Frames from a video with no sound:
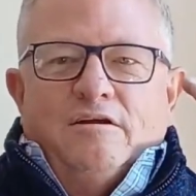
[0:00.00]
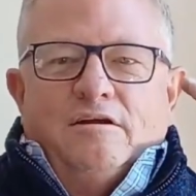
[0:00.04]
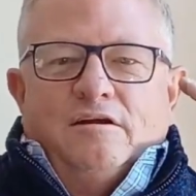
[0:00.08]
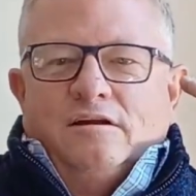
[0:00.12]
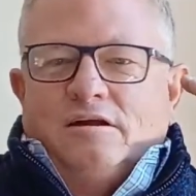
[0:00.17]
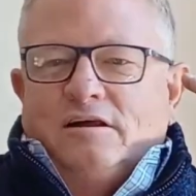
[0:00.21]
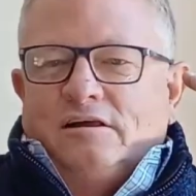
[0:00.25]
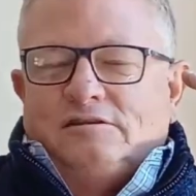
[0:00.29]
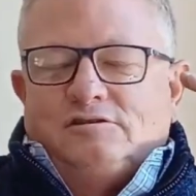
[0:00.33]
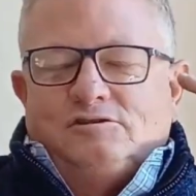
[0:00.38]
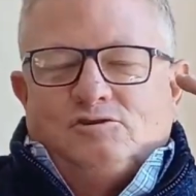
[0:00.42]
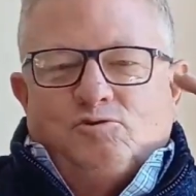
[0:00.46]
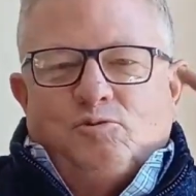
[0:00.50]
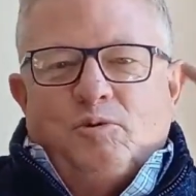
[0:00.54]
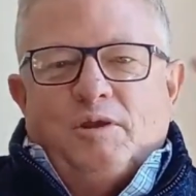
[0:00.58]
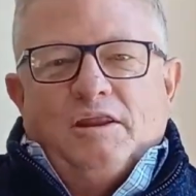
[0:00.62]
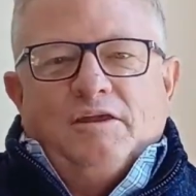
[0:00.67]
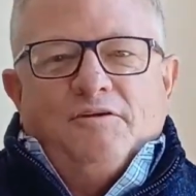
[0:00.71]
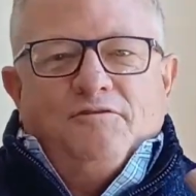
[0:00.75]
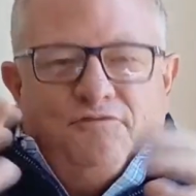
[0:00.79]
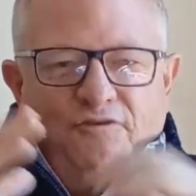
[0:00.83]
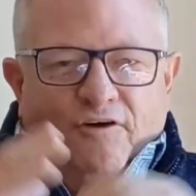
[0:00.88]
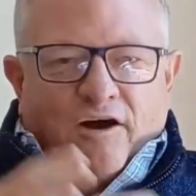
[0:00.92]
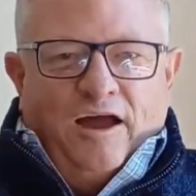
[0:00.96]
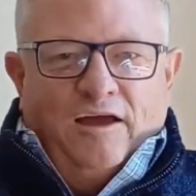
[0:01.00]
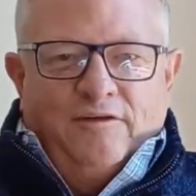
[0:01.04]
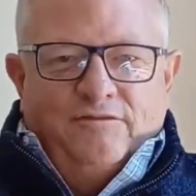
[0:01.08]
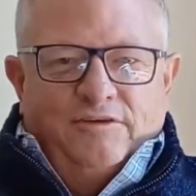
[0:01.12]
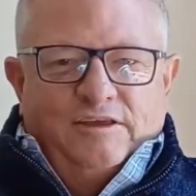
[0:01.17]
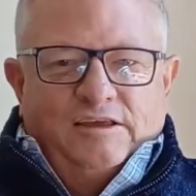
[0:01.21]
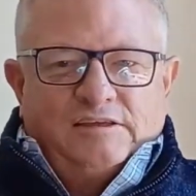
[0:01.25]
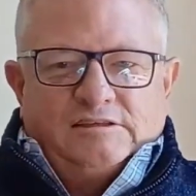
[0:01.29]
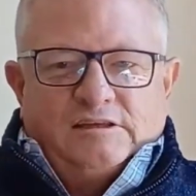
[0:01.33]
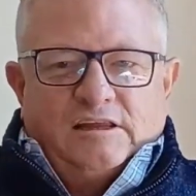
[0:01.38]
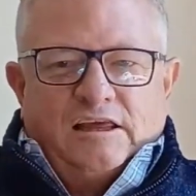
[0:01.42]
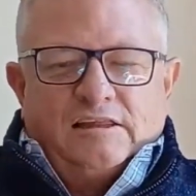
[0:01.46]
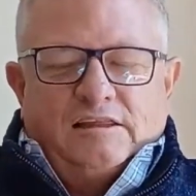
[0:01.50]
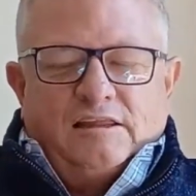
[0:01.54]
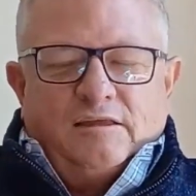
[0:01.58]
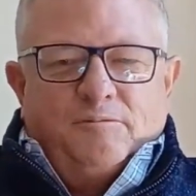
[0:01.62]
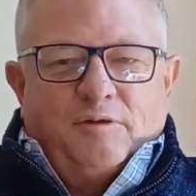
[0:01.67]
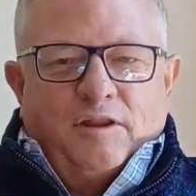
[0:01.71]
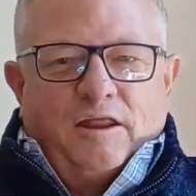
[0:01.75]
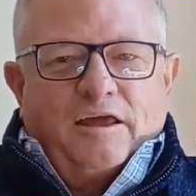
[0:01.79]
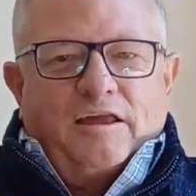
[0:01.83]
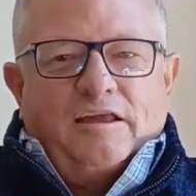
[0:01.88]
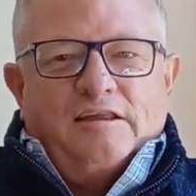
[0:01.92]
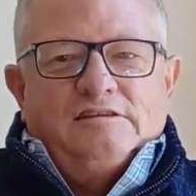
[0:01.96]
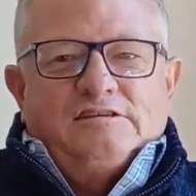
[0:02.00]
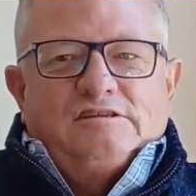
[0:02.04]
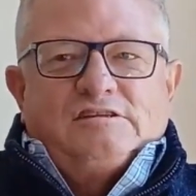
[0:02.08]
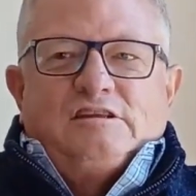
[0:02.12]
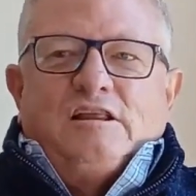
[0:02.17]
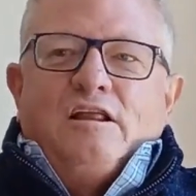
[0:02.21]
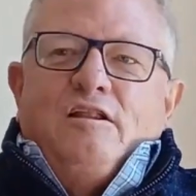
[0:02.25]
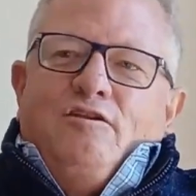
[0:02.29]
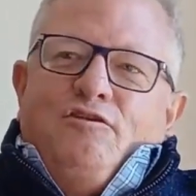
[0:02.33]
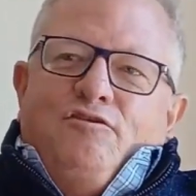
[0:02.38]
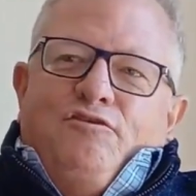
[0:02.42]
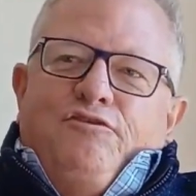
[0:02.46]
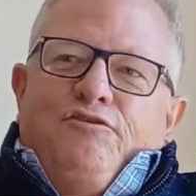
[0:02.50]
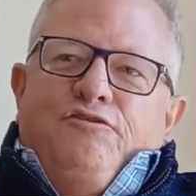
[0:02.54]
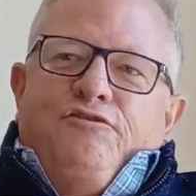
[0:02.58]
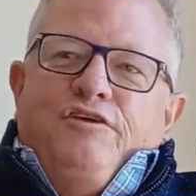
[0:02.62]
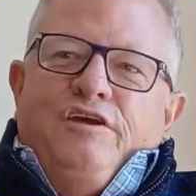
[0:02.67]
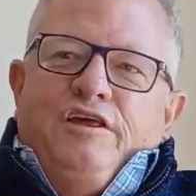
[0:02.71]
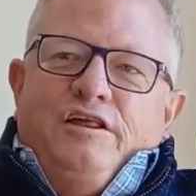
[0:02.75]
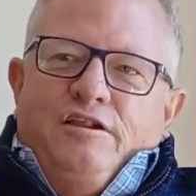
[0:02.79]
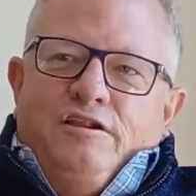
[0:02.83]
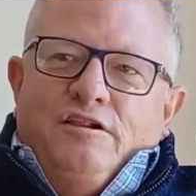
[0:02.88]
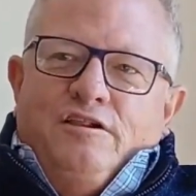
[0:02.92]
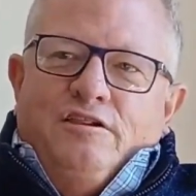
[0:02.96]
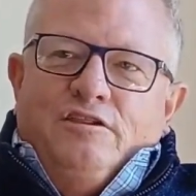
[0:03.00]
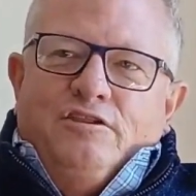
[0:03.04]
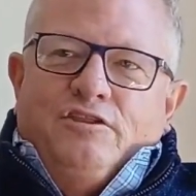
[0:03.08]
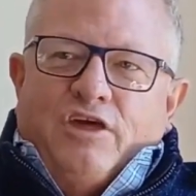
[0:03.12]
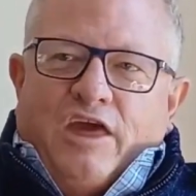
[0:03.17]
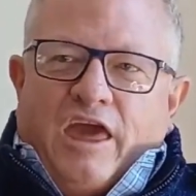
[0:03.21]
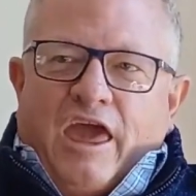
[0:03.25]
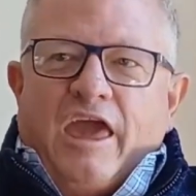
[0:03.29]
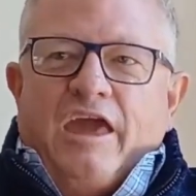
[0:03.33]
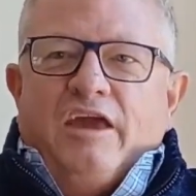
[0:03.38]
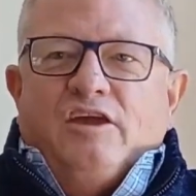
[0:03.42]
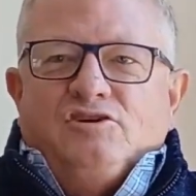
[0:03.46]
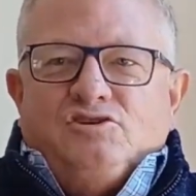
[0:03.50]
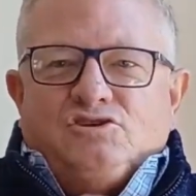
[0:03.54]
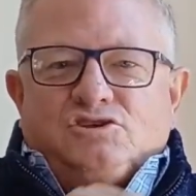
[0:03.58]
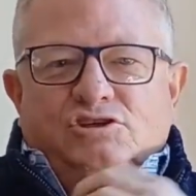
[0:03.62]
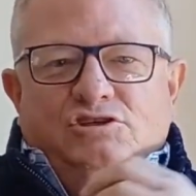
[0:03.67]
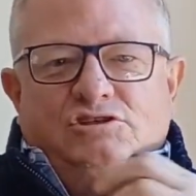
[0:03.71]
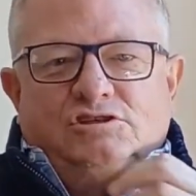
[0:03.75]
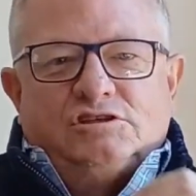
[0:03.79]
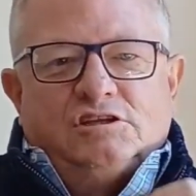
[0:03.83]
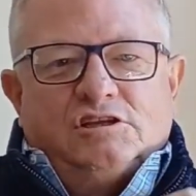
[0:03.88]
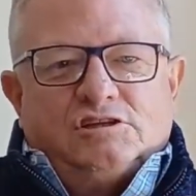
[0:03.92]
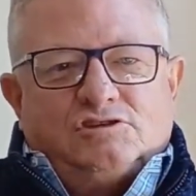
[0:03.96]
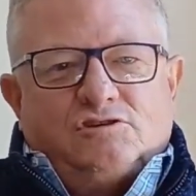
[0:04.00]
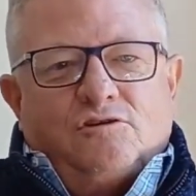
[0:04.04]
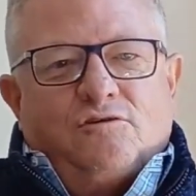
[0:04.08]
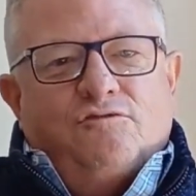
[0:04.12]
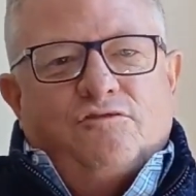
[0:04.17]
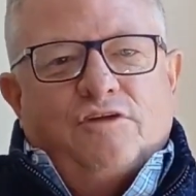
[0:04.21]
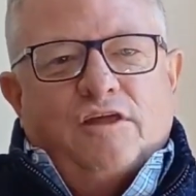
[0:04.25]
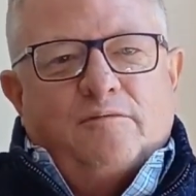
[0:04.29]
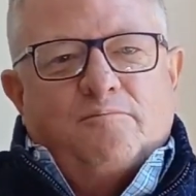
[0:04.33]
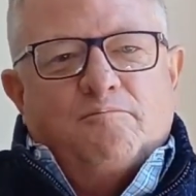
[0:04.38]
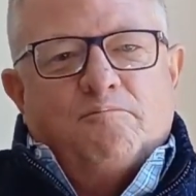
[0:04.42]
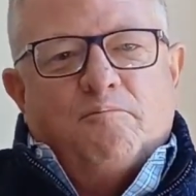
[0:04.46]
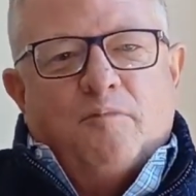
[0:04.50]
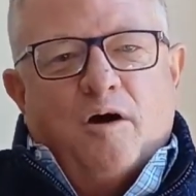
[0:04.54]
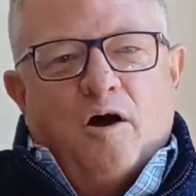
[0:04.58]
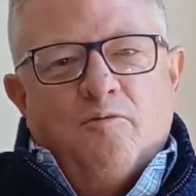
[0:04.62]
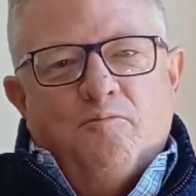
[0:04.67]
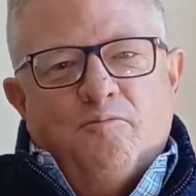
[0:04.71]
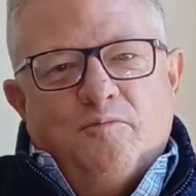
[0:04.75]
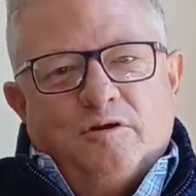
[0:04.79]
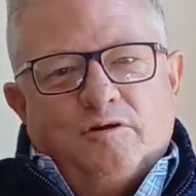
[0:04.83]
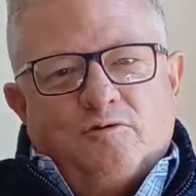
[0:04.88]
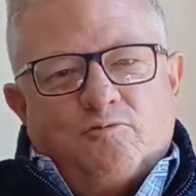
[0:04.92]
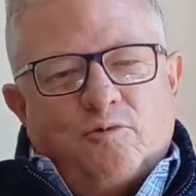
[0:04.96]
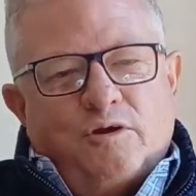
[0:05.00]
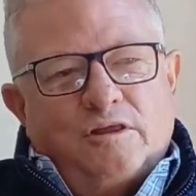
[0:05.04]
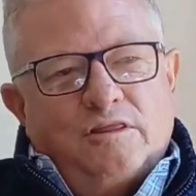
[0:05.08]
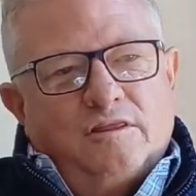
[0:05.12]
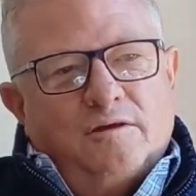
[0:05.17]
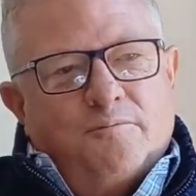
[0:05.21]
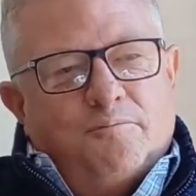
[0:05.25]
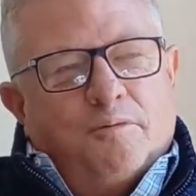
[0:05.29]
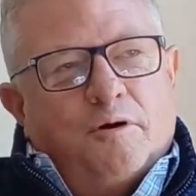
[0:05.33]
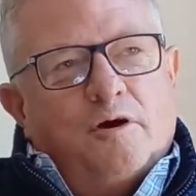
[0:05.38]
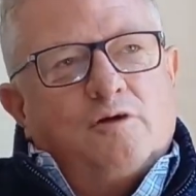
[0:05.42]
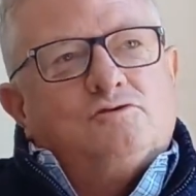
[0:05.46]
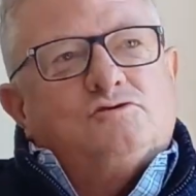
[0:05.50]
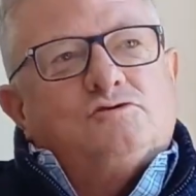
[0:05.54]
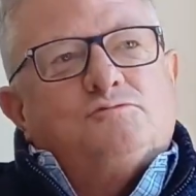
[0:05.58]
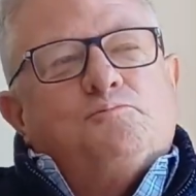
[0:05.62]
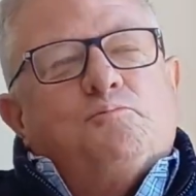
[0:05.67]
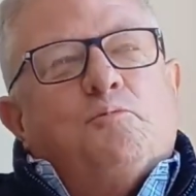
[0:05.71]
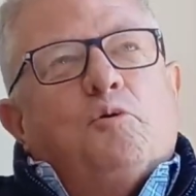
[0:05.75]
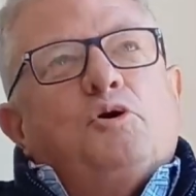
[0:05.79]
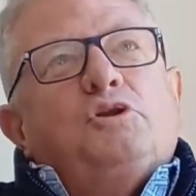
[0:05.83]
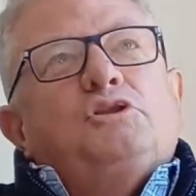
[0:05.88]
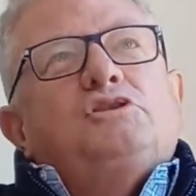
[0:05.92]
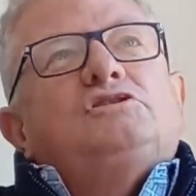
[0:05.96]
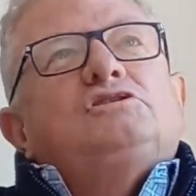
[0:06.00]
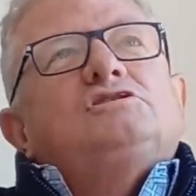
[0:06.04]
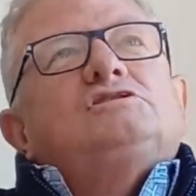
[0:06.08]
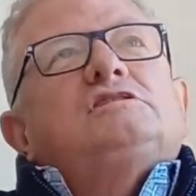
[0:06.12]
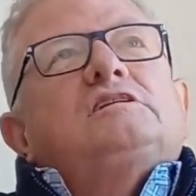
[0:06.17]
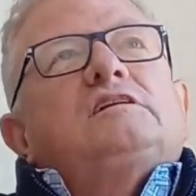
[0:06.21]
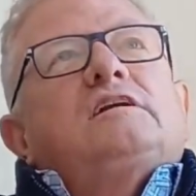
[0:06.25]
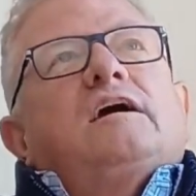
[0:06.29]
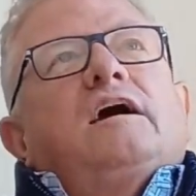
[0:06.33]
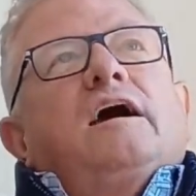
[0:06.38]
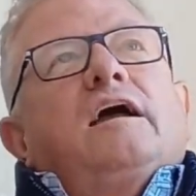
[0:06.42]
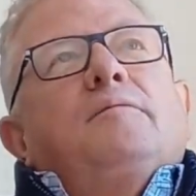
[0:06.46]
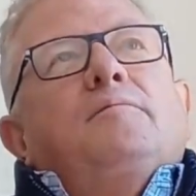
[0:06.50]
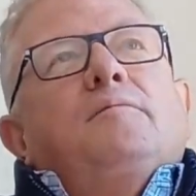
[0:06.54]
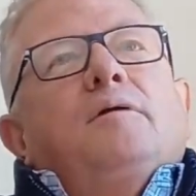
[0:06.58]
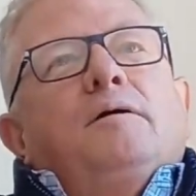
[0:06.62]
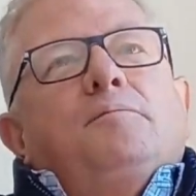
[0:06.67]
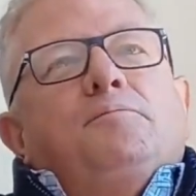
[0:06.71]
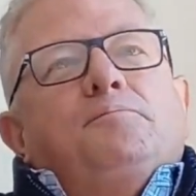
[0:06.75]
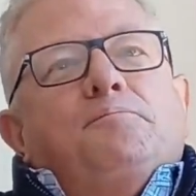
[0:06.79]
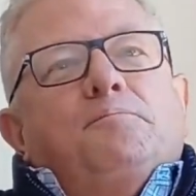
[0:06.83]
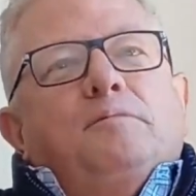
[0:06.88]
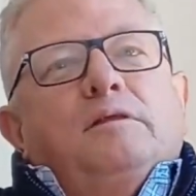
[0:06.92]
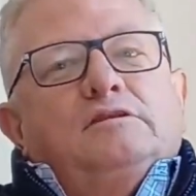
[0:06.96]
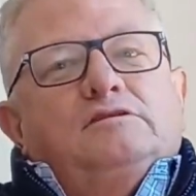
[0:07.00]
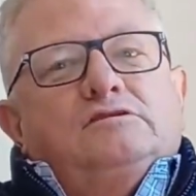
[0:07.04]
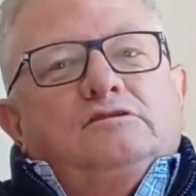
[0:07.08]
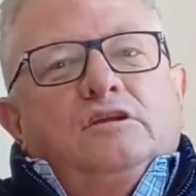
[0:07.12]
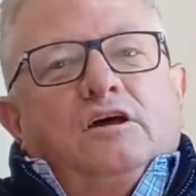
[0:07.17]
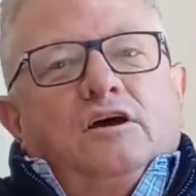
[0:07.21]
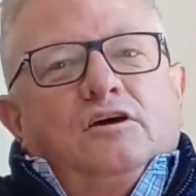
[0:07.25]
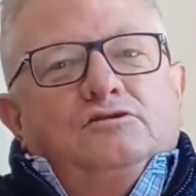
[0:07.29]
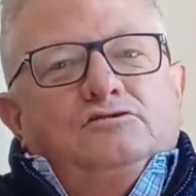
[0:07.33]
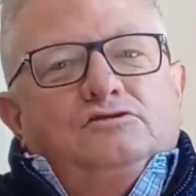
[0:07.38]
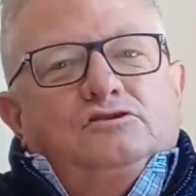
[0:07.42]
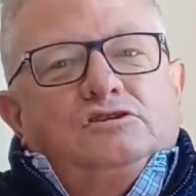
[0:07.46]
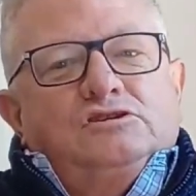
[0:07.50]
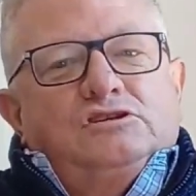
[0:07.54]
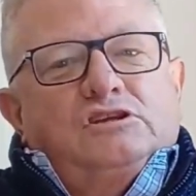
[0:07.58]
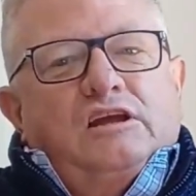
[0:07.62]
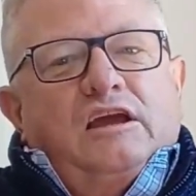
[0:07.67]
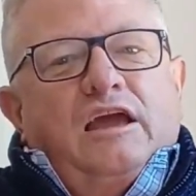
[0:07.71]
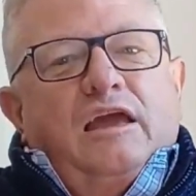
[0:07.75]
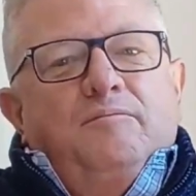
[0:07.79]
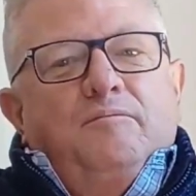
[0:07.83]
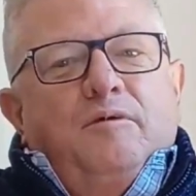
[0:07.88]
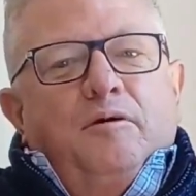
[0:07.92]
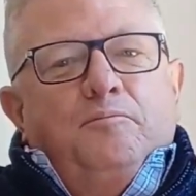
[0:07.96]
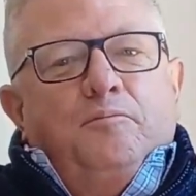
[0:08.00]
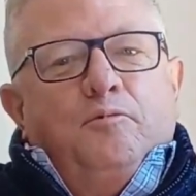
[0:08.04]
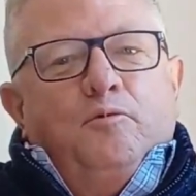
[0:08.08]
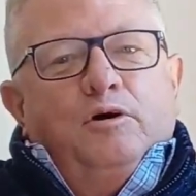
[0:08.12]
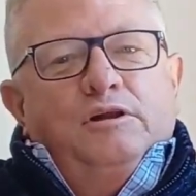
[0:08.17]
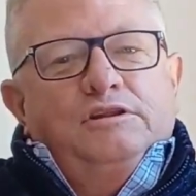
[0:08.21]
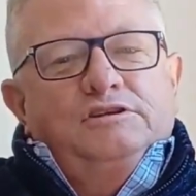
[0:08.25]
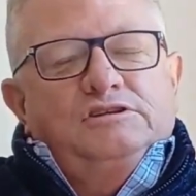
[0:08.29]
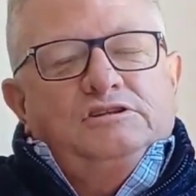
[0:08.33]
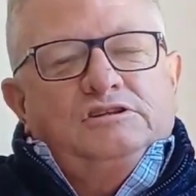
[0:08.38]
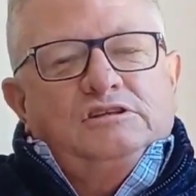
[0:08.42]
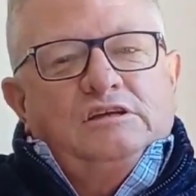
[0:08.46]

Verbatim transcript: It's 25 years later, but I can still feel the anxiousness of that moment when the boat's point just came up, its nose just came up once